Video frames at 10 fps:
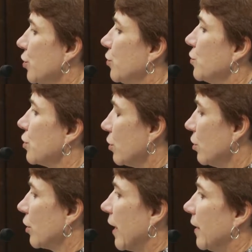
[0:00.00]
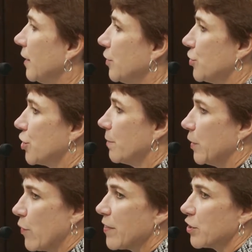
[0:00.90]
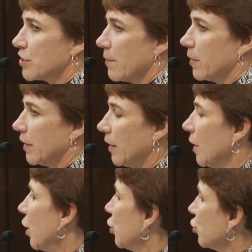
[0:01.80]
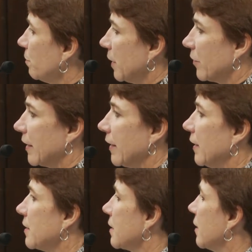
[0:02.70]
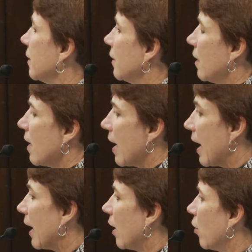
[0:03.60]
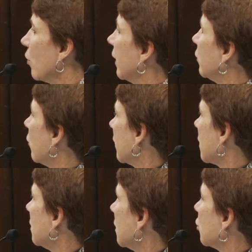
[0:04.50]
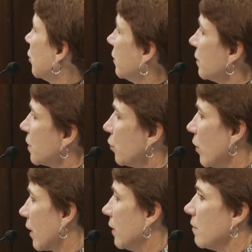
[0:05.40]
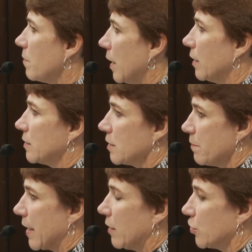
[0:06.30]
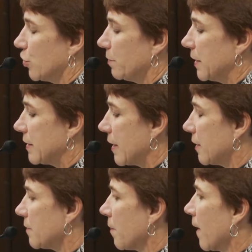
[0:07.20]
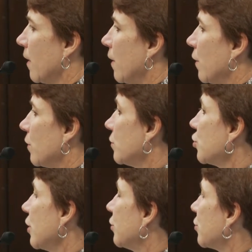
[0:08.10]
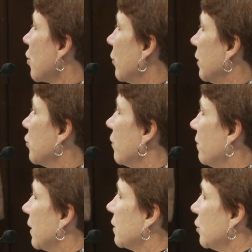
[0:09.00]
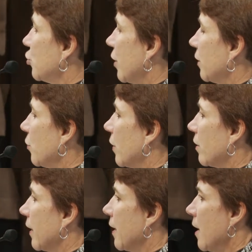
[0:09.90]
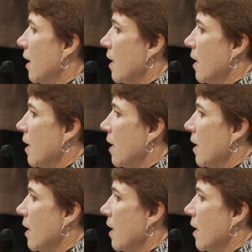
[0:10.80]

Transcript: use to look at and determine whether somebody should be released, how, in what conditions, and what kind of bonds and bail should be set. Those changes go into effect in January.